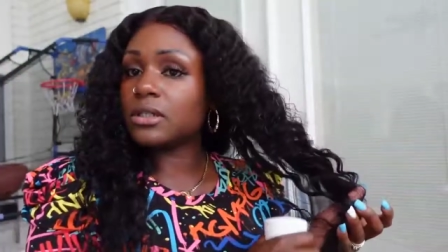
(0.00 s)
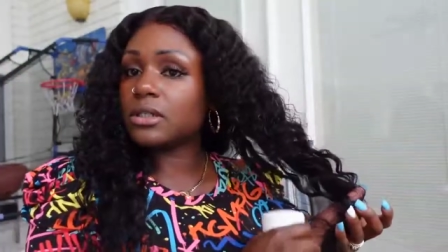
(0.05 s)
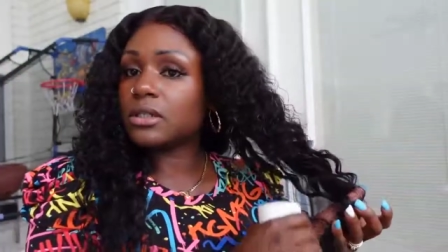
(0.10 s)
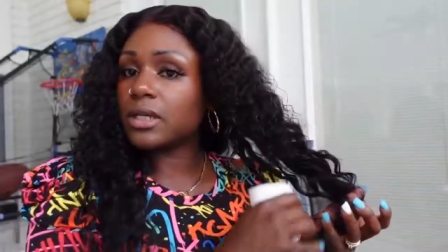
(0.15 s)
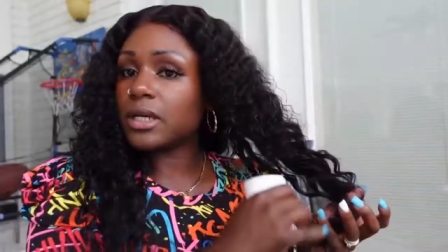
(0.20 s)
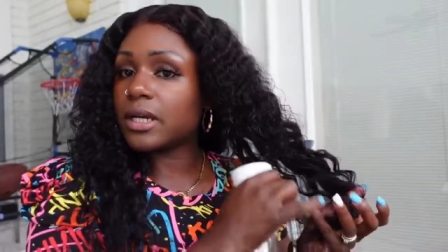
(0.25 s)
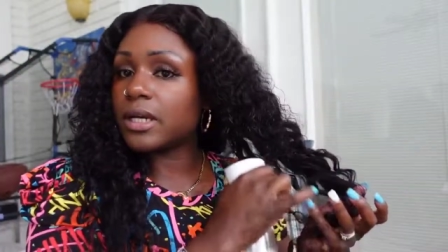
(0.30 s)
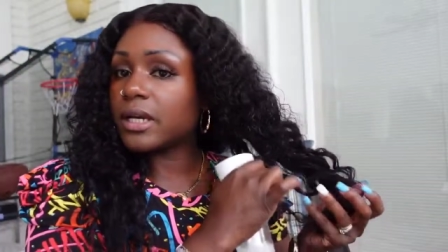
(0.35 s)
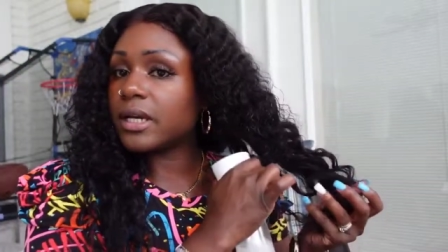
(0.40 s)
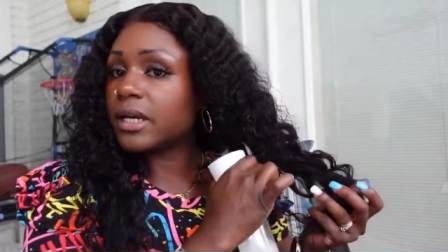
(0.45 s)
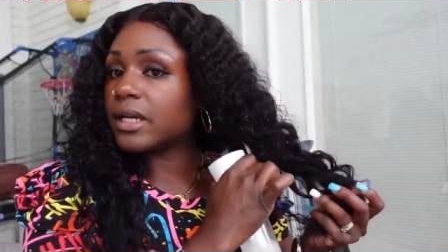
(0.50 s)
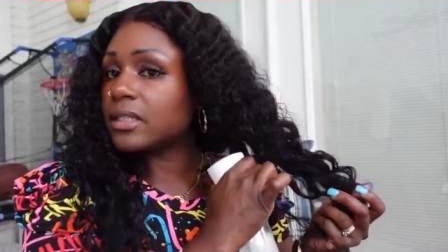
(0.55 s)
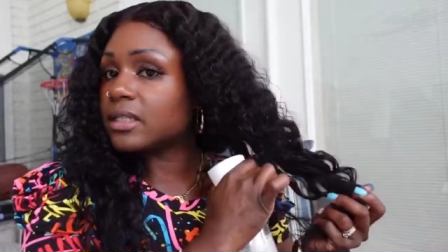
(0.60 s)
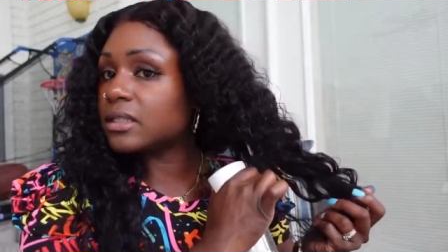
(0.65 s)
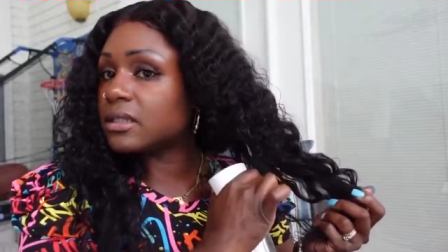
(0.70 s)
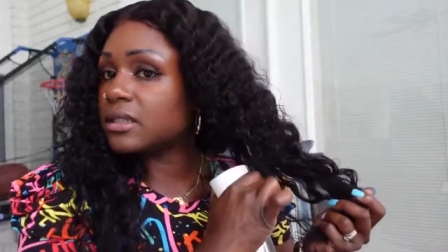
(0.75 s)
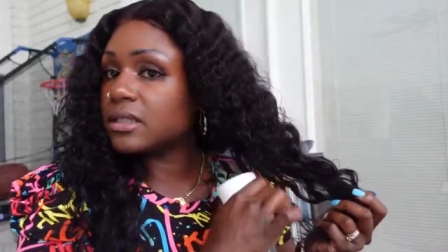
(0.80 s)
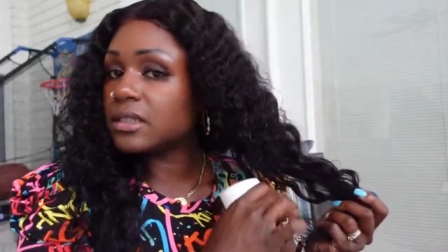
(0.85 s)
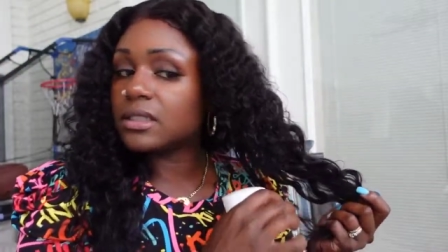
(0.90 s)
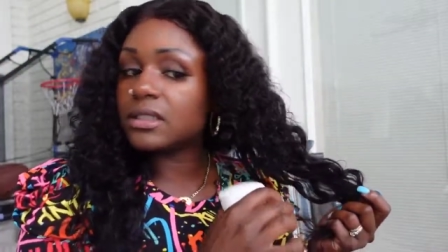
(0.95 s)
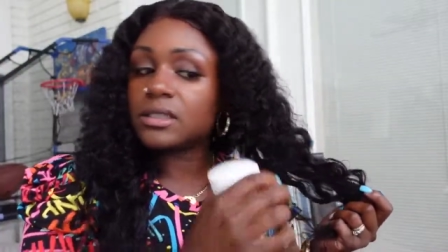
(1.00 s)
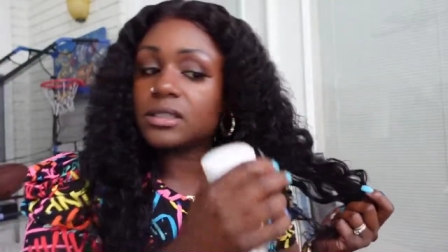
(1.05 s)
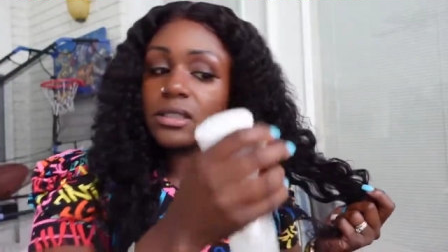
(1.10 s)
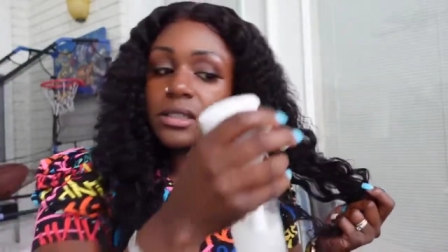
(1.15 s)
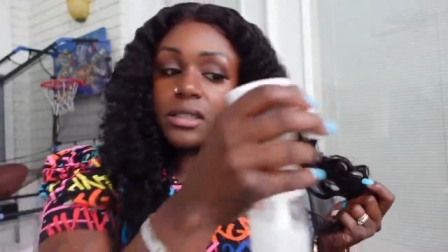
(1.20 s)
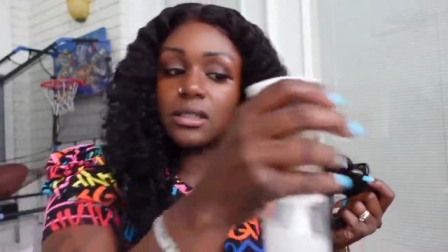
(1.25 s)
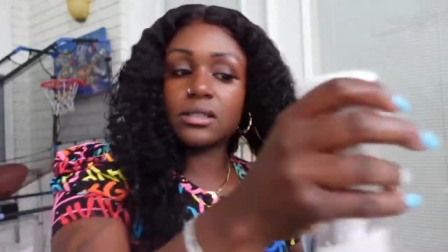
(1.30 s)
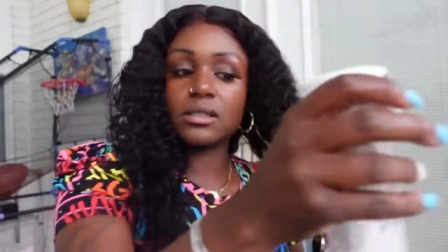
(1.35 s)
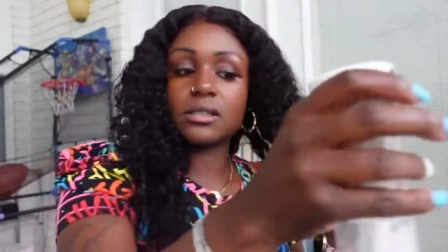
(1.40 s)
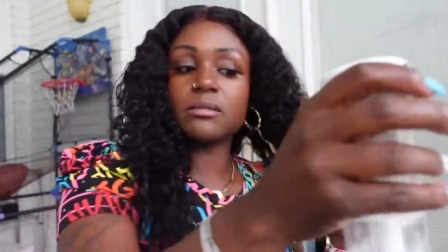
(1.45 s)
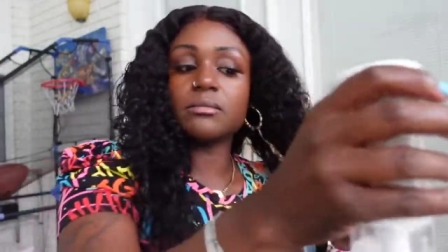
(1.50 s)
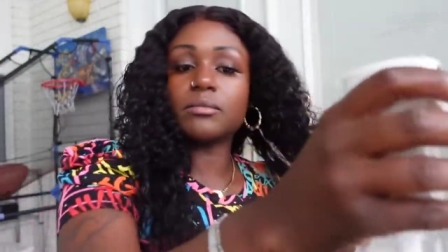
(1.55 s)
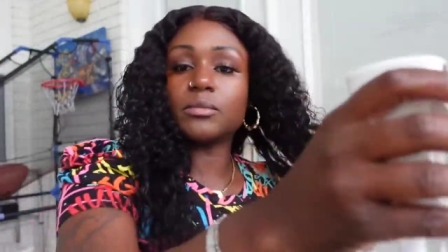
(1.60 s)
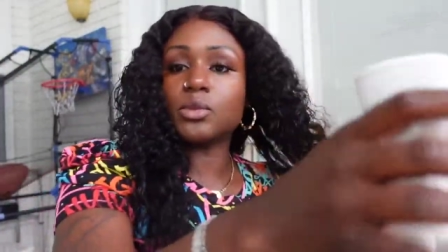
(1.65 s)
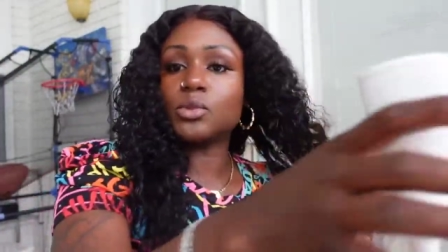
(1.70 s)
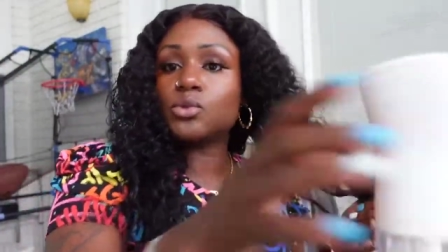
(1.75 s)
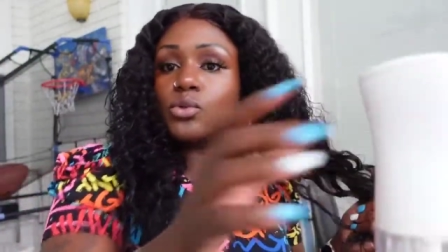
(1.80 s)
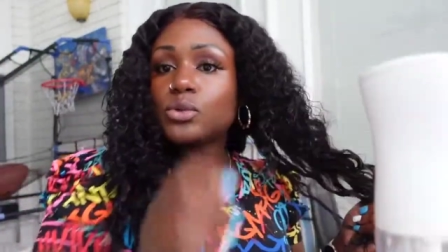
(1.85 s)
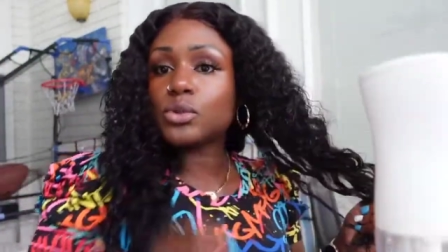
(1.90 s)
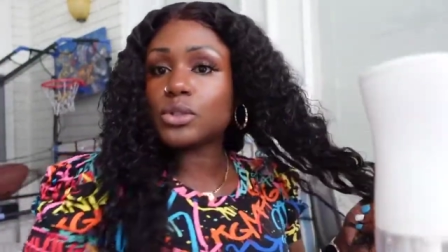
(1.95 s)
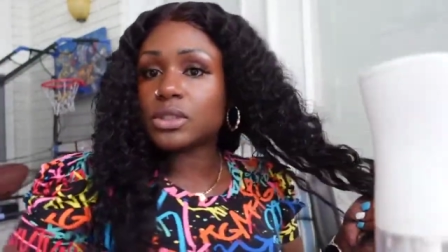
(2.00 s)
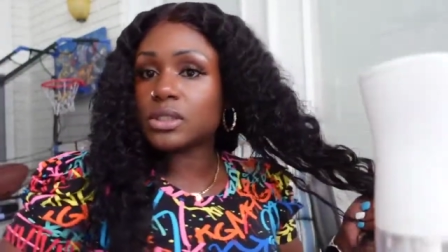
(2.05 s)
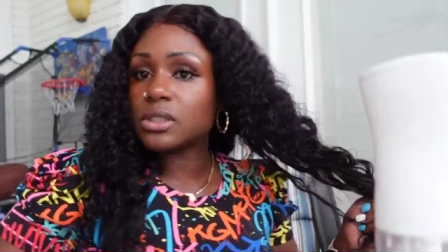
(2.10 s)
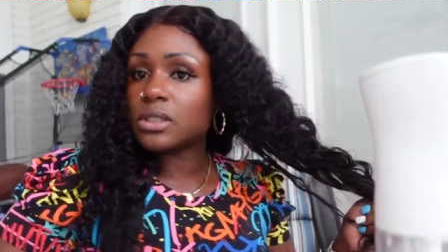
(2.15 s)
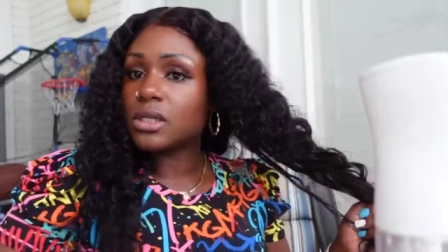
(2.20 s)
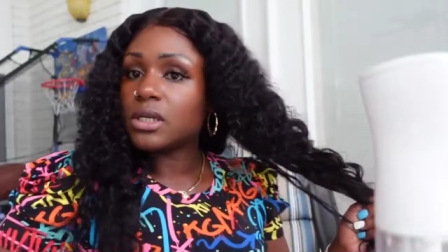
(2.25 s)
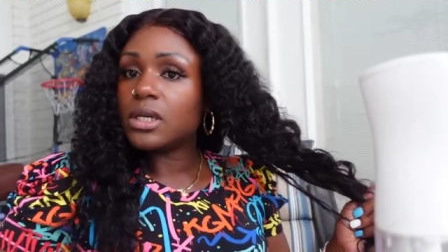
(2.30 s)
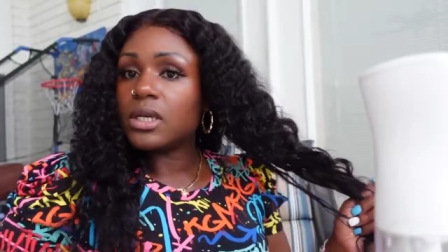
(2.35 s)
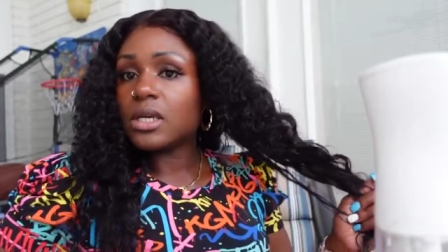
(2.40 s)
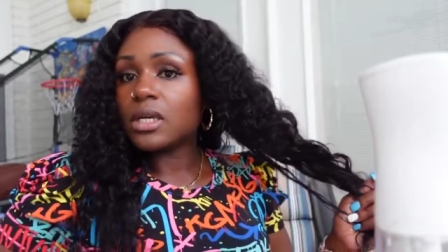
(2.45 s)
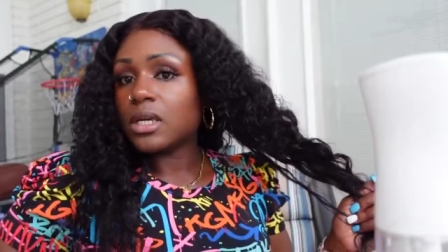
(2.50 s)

I added this and some mousse,